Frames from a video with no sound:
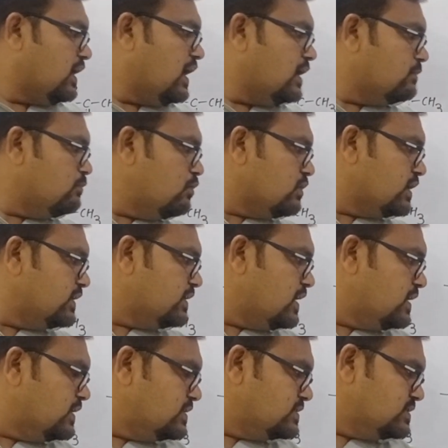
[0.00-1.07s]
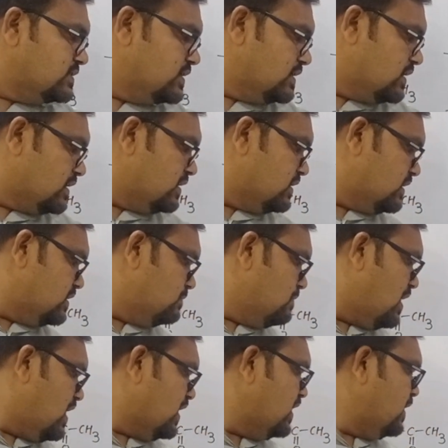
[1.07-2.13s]
Carbocation is generated
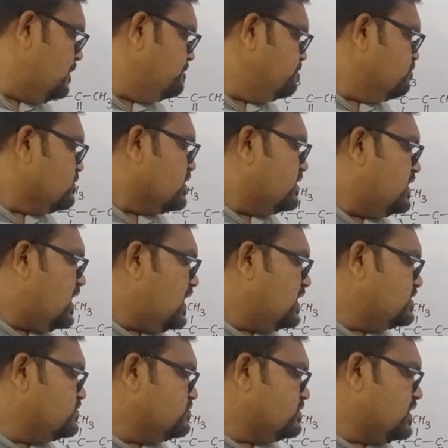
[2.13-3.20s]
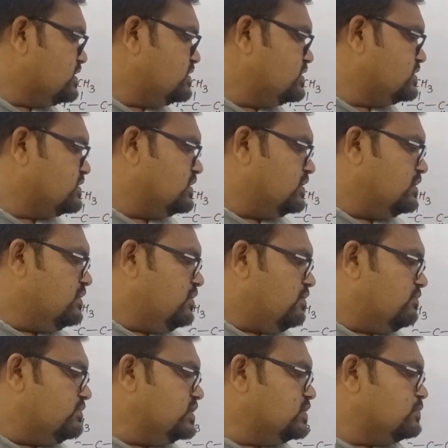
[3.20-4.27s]
by diazotization,
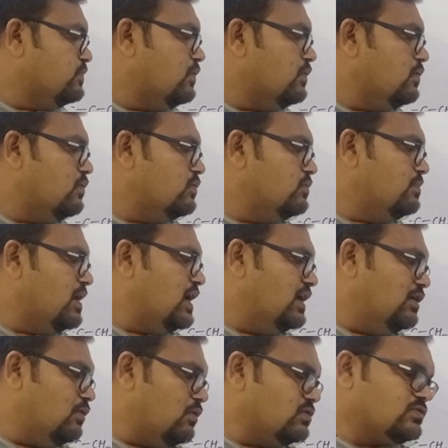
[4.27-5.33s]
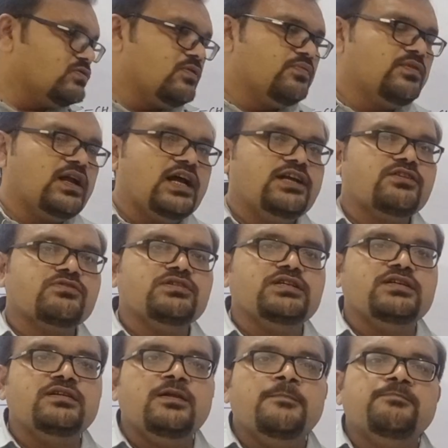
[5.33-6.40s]
which followed by loss of
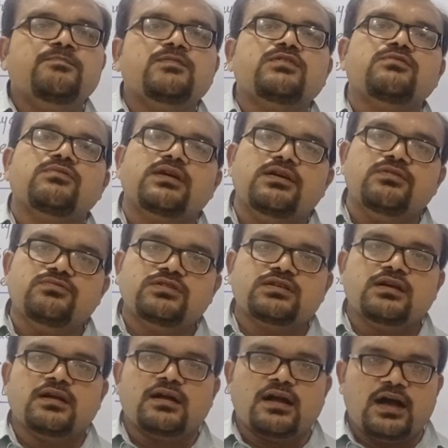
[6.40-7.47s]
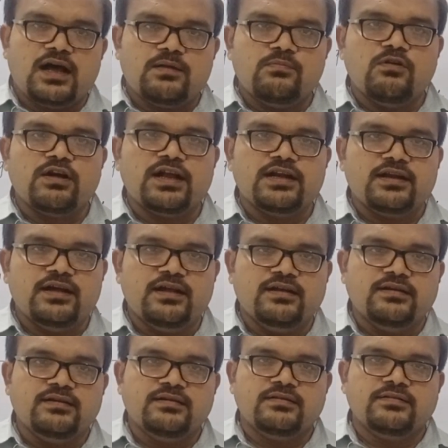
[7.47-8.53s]
nitrogen to gives carbocation.